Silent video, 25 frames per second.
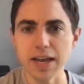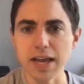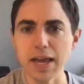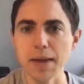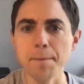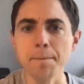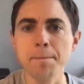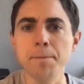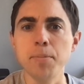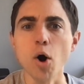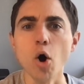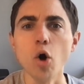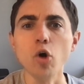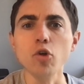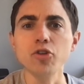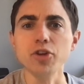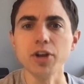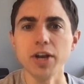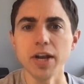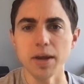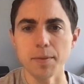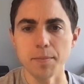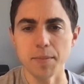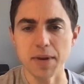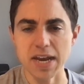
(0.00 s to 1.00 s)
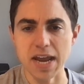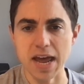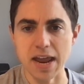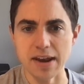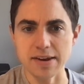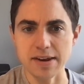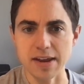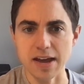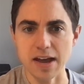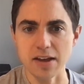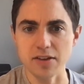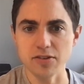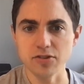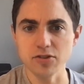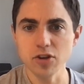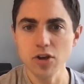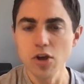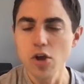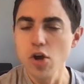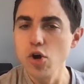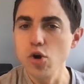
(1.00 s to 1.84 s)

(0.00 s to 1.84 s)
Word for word: emboldening Menendez,